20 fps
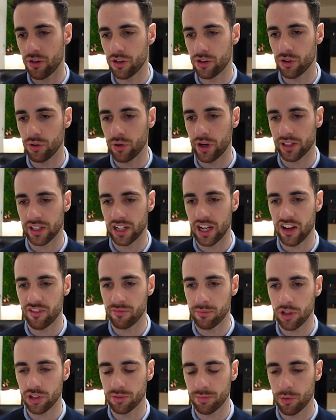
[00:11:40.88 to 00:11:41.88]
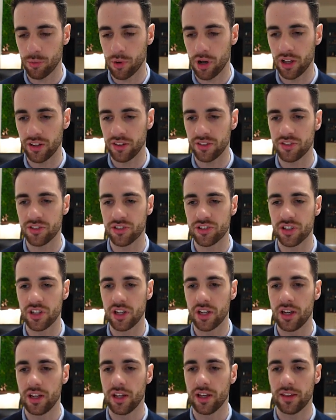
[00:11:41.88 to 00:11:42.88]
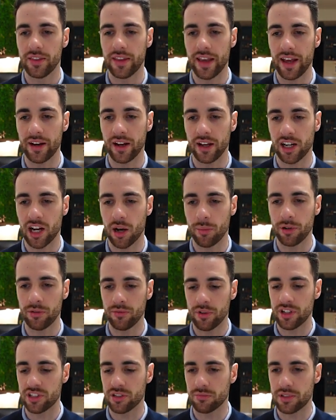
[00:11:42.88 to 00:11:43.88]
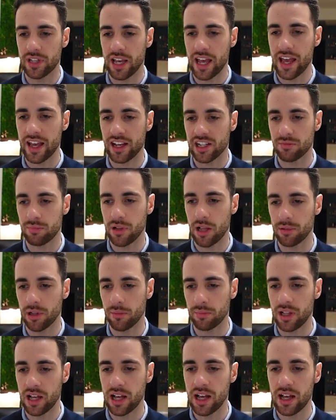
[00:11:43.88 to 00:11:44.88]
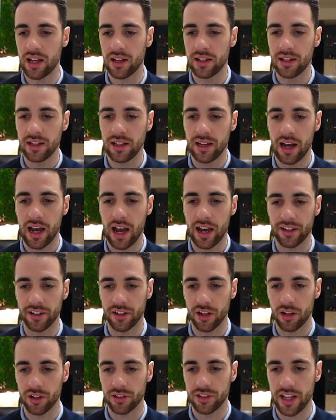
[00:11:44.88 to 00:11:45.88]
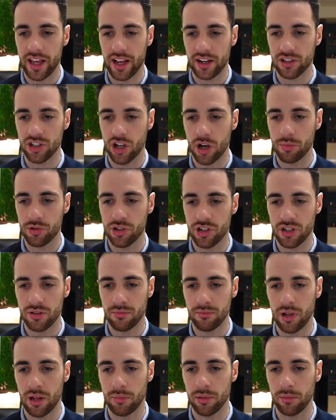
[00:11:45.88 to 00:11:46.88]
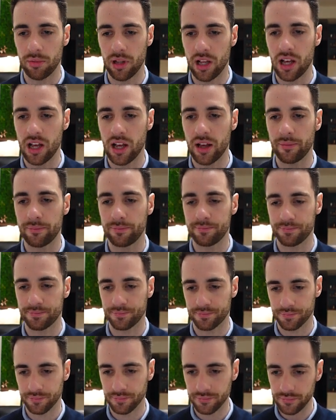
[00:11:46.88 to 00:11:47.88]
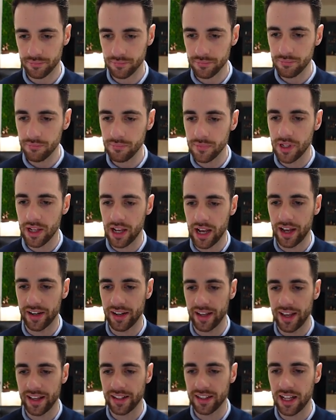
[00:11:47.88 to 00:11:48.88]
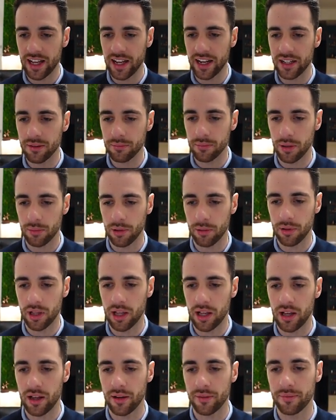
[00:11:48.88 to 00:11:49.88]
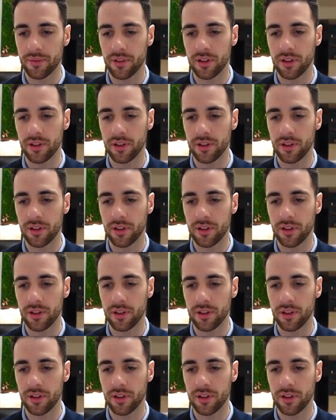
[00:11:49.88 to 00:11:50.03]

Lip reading: You know, I can have multiple ones. Then I come and write some text, blah, blah, blah. Add another text option, blah, blah, blah. Add a headline, blah, blah, blah.